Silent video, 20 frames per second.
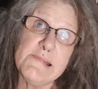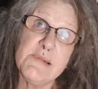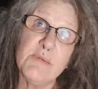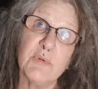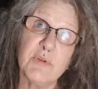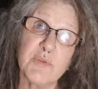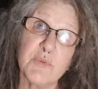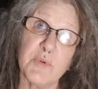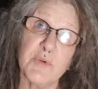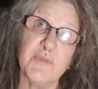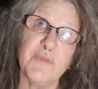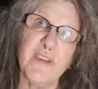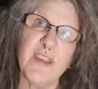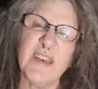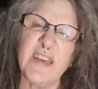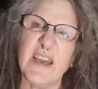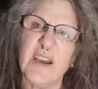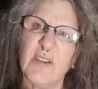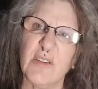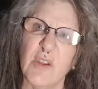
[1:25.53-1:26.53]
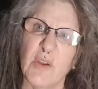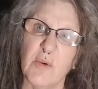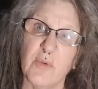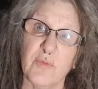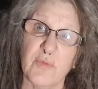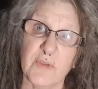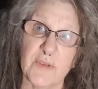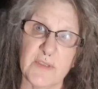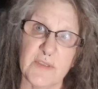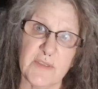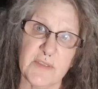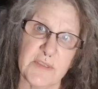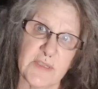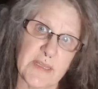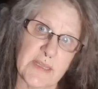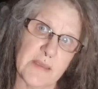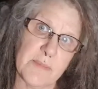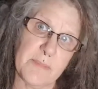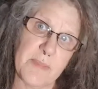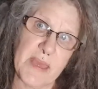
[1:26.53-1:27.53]
which will fade out hopefully to
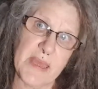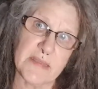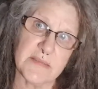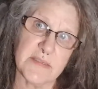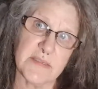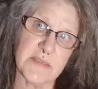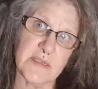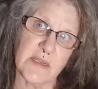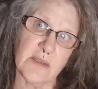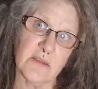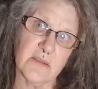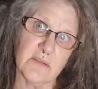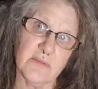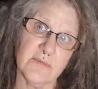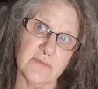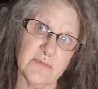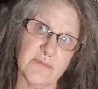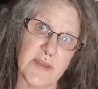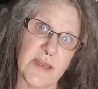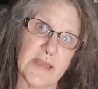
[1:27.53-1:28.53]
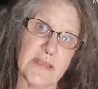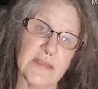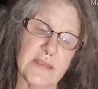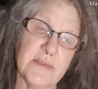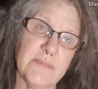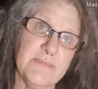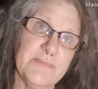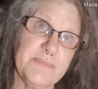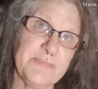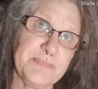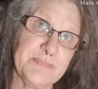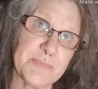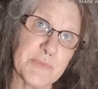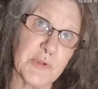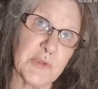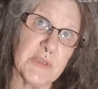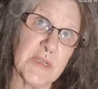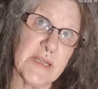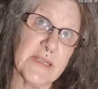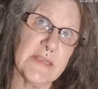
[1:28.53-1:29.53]
like a pastel violet or
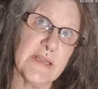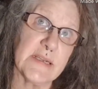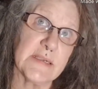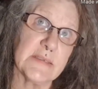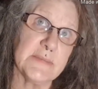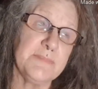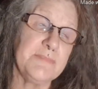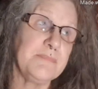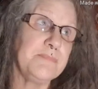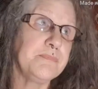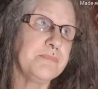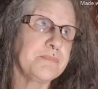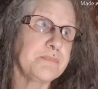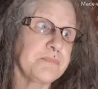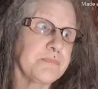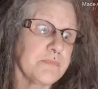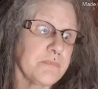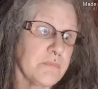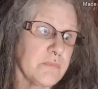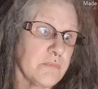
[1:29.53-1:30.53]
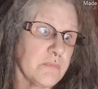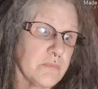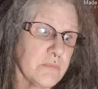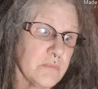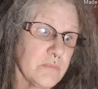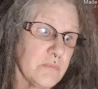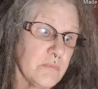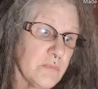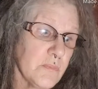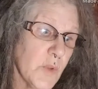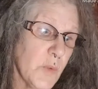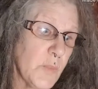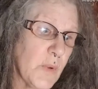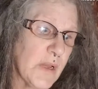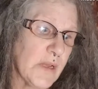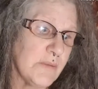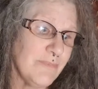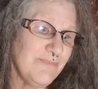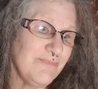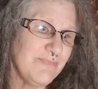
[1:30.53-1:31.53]
lilac.
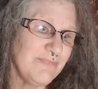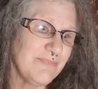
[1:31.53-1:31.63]
Well,